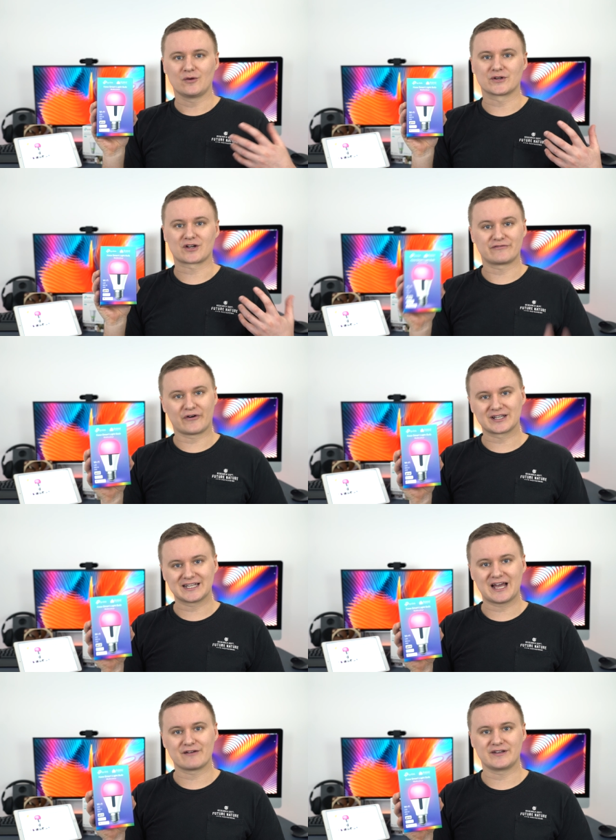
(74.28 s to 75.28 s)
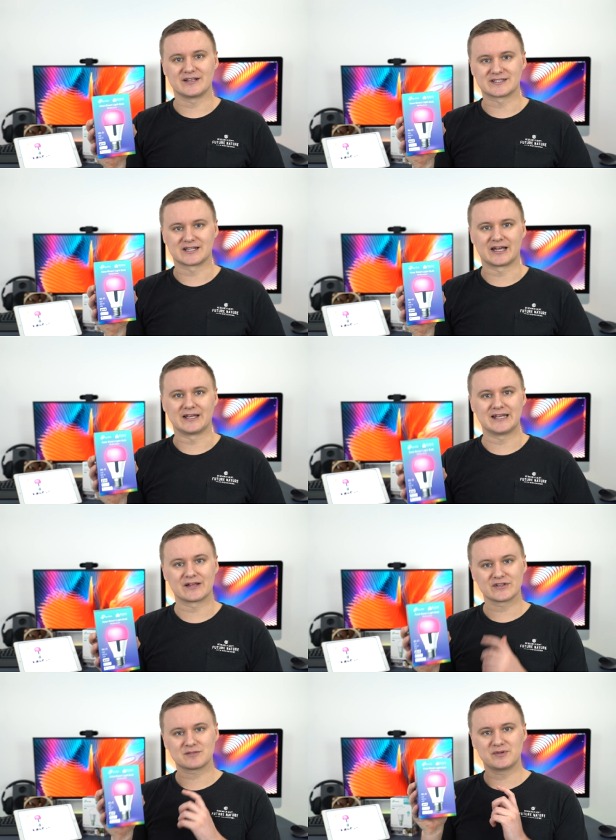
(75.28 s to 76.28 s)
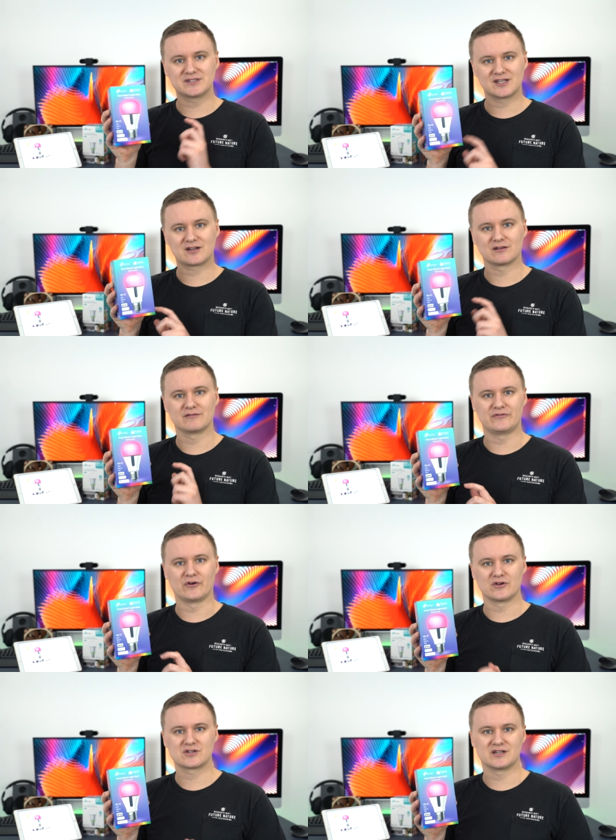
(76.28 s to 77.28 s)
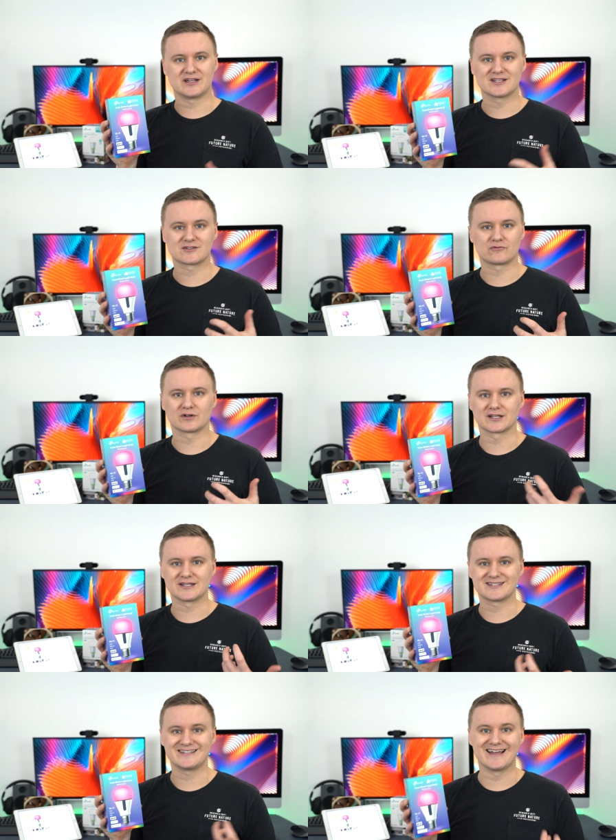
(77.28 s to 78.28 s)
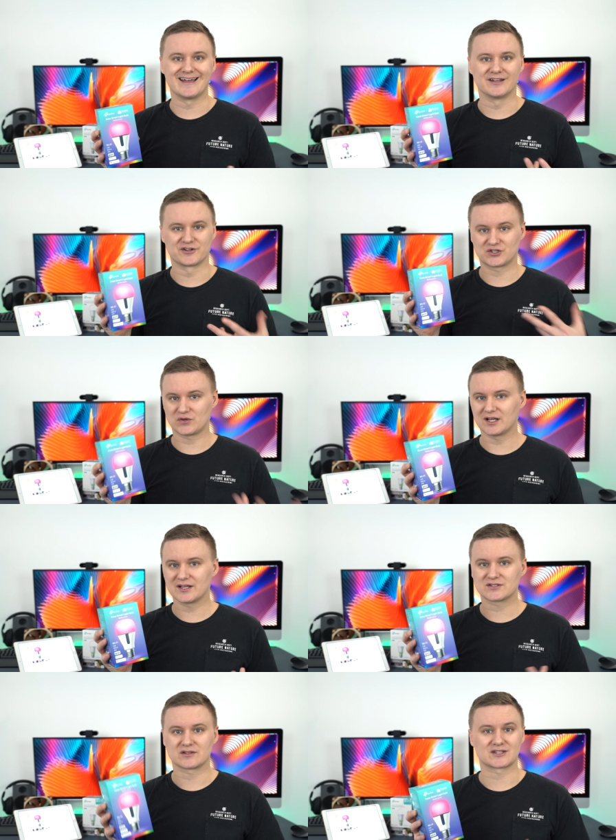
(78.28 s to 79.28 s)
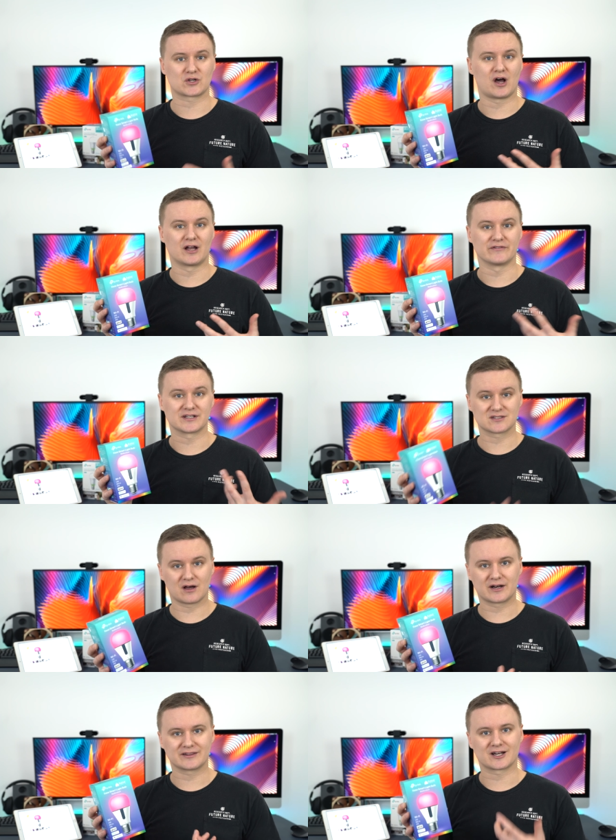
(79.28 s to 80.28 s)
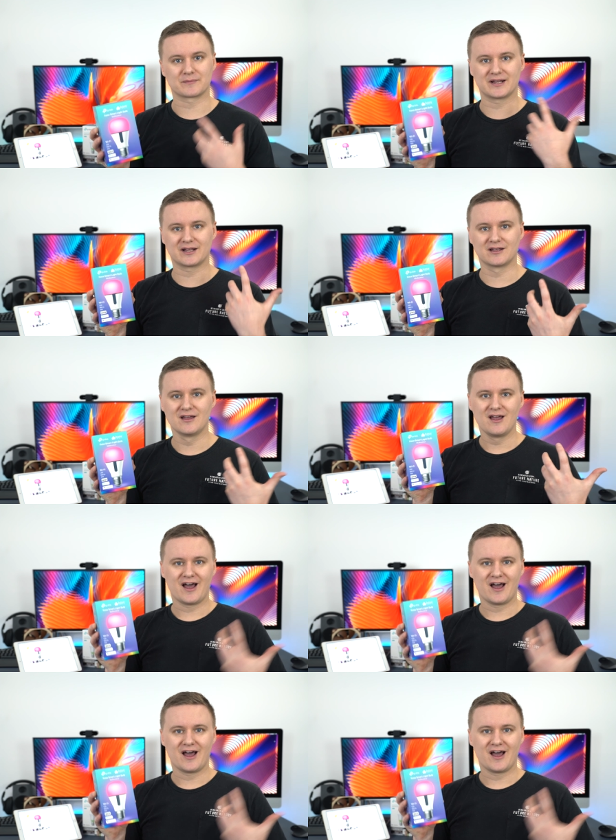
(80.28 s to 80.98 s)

which I finally have here today. Now this particular version isn't released yet in Australia, so that's kind of exciting that I'm getting,